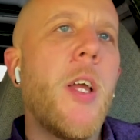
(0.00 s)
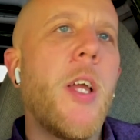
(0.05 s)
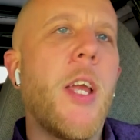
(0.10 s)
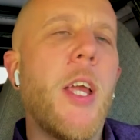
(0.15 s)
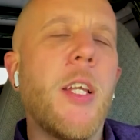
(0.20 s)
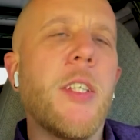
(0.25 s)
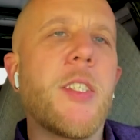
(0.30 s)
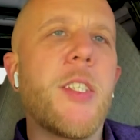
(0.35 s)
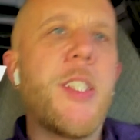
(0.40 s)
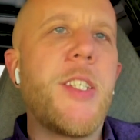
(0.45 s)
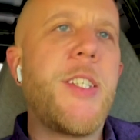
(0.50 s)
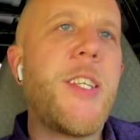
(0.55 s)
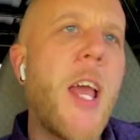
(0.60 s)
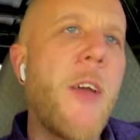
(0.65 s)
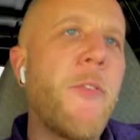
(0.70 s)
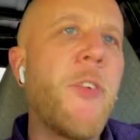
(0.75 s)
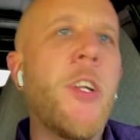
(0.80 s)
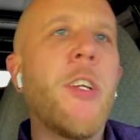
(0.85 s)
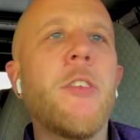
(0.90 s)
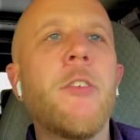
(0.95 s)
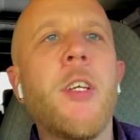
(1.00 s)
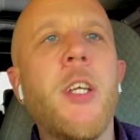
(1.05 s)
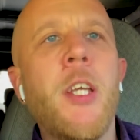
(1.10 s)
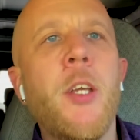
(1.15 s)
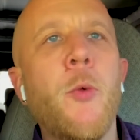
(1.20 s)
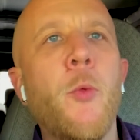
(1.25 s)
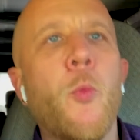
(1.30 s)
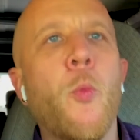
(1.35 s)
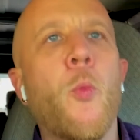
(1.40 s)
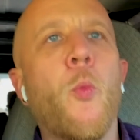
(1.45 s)
It's
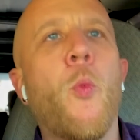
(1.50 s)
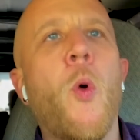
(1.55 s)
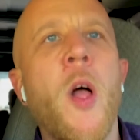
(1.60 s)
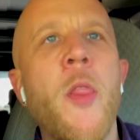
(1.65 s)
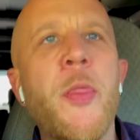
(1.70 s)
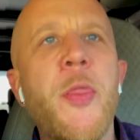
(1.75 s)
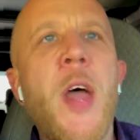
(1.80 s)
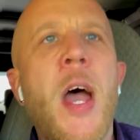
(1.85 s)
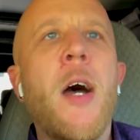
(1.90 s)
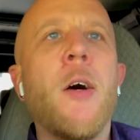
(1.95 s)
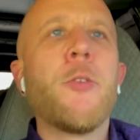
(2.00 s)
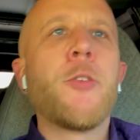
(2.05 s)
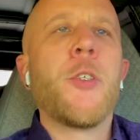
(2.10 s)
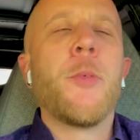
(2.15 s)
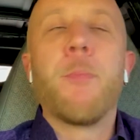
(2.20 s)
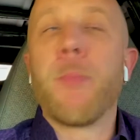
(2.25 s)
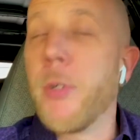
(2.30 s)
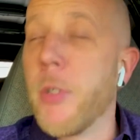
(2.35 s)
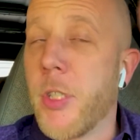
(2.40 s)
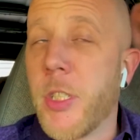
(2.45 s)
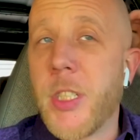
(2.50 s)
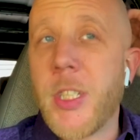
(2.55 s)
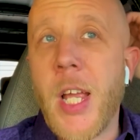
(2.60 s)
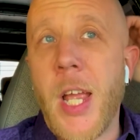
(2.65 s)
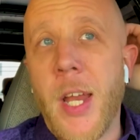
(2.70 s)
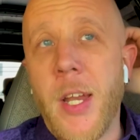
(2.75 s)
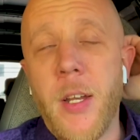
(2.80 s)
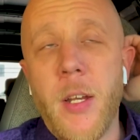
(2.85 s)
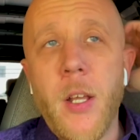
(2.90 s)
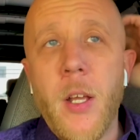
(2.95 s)
definitely
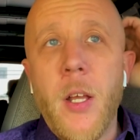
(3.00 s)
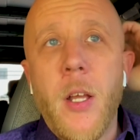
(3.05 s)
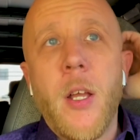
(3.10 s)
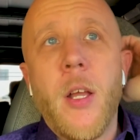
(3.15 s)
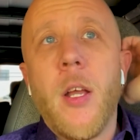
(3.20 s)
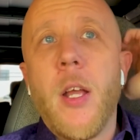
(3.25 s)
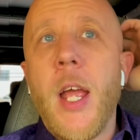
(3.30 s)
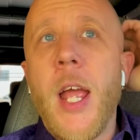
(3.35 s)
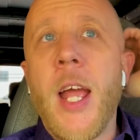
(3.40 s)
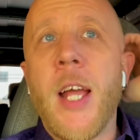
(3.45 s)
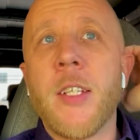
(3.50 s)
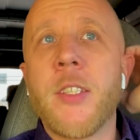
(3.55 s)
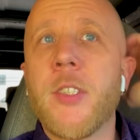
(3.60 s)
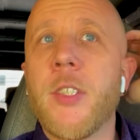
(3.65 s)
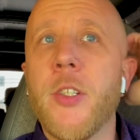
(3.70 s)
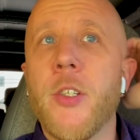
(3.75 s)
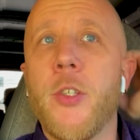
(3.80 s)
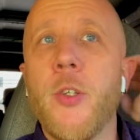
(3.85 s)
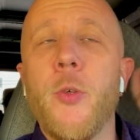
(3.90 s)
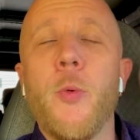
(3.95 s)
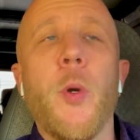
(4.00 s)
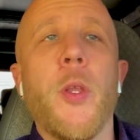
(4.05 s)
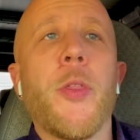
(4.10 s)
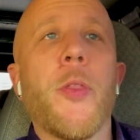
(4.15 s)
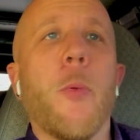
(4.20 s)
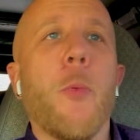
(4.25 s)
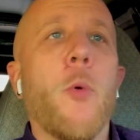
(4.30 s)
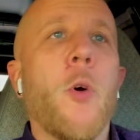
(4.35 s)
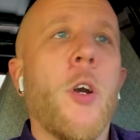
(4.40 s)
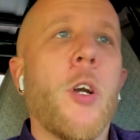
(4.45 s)
1,000% has to do with
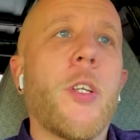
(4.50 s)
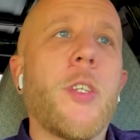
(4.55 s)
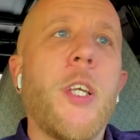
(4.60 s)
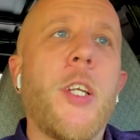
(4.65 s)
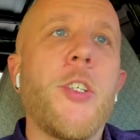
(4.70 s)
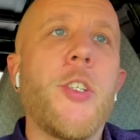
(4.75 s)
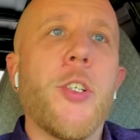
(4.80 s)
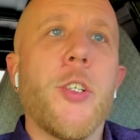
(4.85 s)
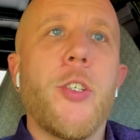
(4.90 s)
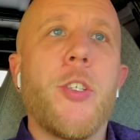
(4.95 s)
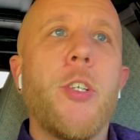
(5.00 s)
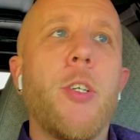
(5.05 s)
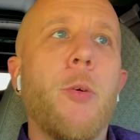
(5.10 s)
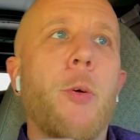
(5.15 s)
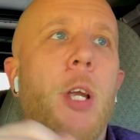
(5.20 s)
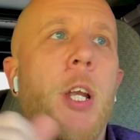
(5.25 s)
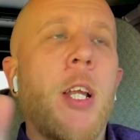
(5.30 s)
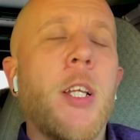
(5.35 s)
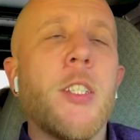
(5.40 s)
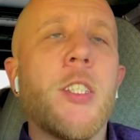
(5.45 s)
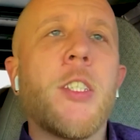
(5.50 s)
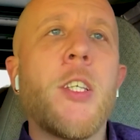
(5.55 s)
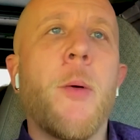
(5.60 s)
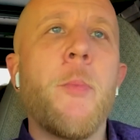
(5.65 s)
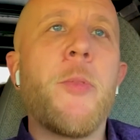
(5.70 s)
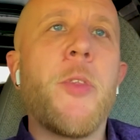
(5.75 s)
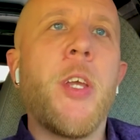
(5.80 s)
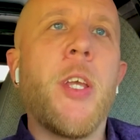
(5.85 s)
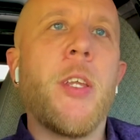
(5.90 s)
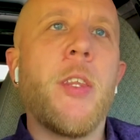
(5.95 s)
the work that you're doing and
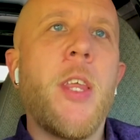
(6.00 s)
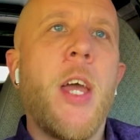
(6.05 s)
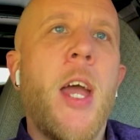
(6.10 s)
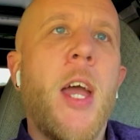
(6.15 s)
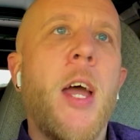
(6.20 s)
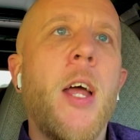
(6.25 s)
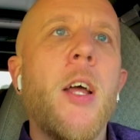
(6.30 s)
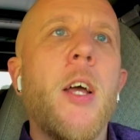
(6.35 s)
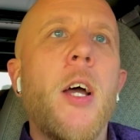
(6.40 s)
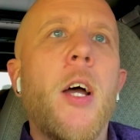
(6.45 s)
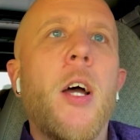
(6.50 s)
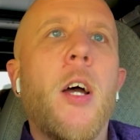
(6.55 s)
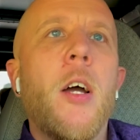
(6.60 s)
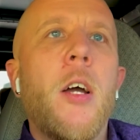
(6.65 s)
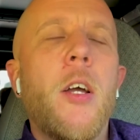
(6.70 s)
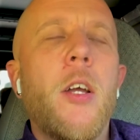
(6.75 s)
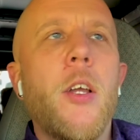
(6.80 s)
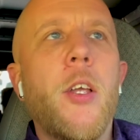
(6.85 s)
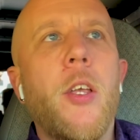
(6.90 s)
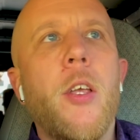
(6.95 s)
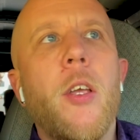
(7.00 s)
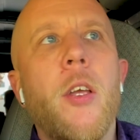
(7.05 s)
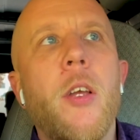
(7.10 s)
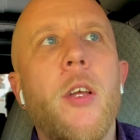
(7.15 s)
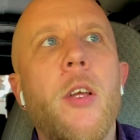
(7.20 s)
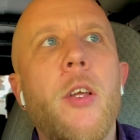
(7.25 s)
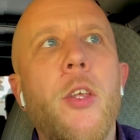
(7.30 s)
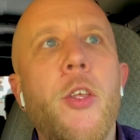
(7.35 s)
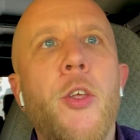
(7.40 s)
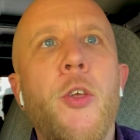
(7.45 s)
something that
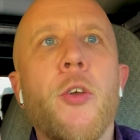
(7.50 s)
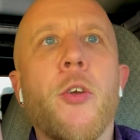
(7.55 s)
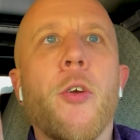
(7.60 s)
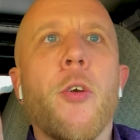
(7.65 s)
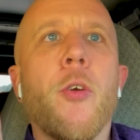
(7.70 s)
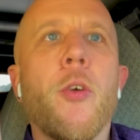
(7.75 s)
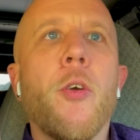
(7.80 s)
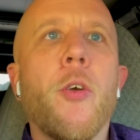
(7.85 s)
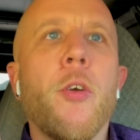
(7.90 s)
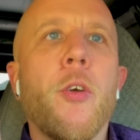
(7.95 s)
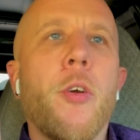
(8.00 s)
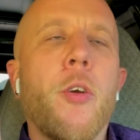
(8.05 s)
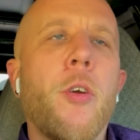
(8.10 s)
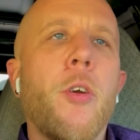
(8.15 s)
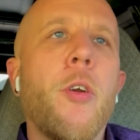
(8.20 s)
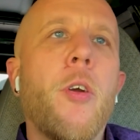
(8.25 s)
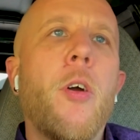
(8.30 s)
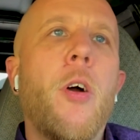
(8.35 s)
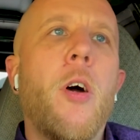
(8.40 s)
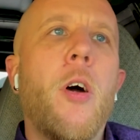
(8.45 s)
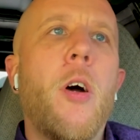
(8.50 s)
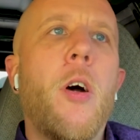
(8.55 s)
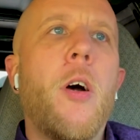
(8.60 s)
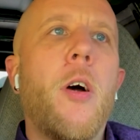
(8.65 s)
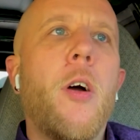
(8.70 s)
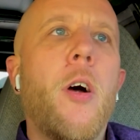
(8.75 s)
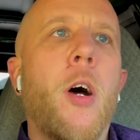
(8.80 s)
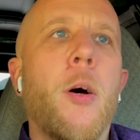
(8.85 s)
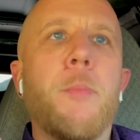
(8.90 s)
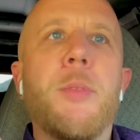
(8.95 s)
you're
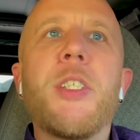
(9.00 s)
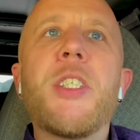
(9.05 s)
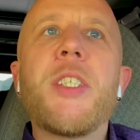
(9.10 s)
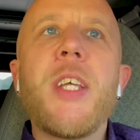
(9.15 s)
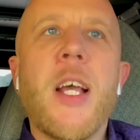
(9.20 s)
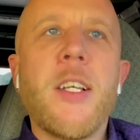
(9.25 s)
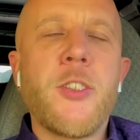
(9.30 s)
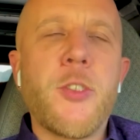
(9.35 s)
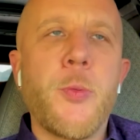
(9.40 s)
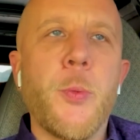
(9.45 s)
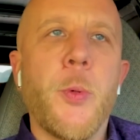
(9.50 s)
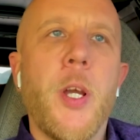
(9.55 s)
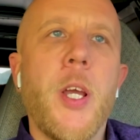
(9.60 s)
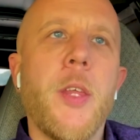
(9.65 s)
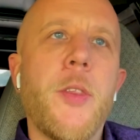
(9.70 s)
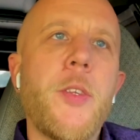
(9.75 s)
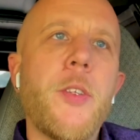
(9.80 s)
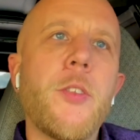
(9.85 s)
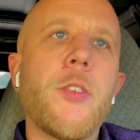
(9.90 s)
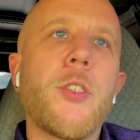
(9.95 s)
obsessed with.